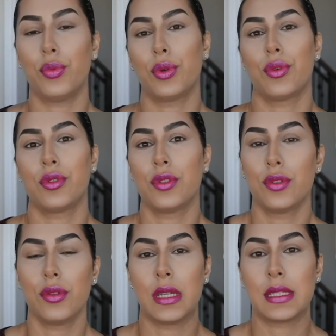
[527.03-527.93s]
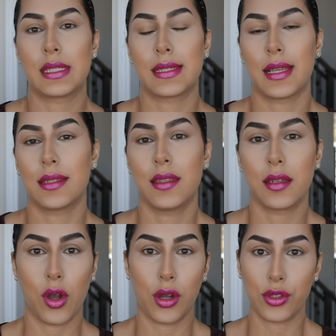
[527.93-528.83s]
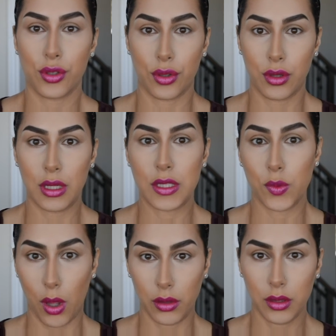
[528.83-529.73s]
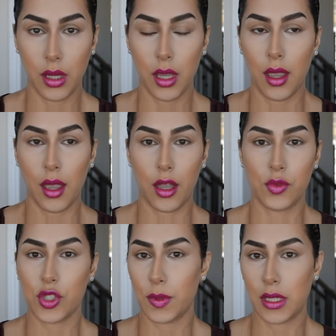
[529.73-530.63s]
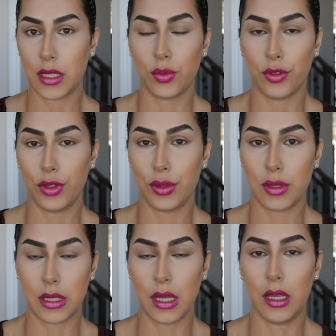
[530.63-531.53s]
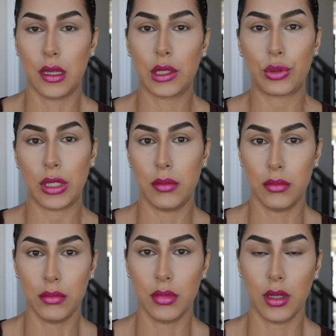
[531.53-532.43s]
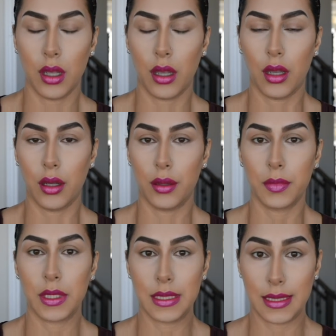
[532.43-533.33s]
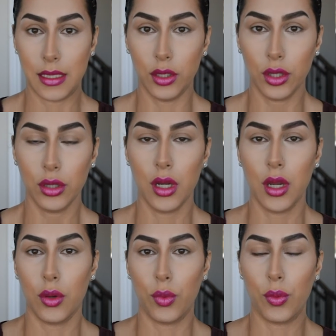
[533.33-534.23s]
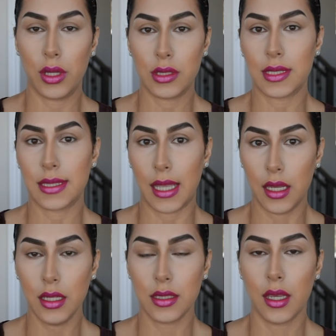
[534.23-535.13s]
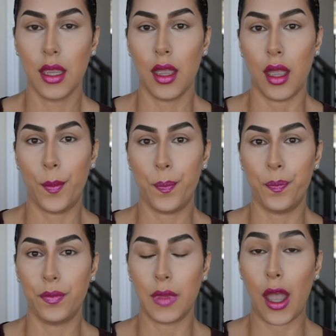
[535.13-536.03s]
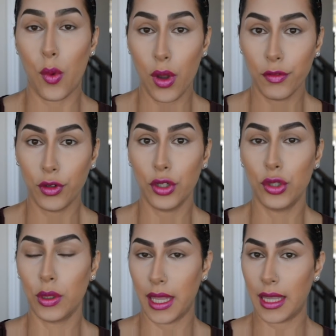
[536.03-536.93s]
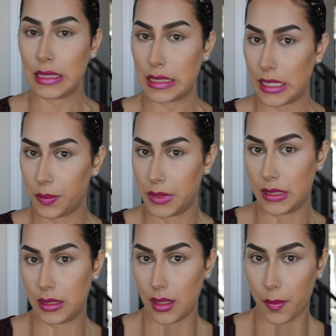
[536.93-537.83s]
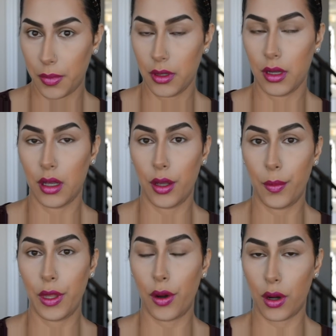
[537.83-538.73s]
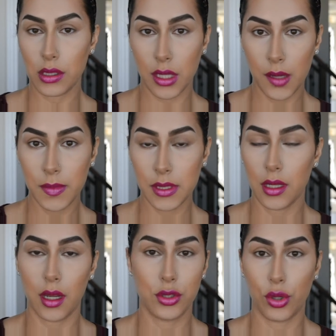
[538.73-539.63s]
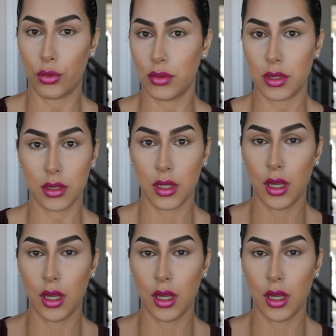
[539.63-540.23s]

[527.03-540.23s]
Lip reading: we're going to do is set the contour as well. Just because we've used a cream concealer, we want to set it. However, you can skip this step. There are times that I don't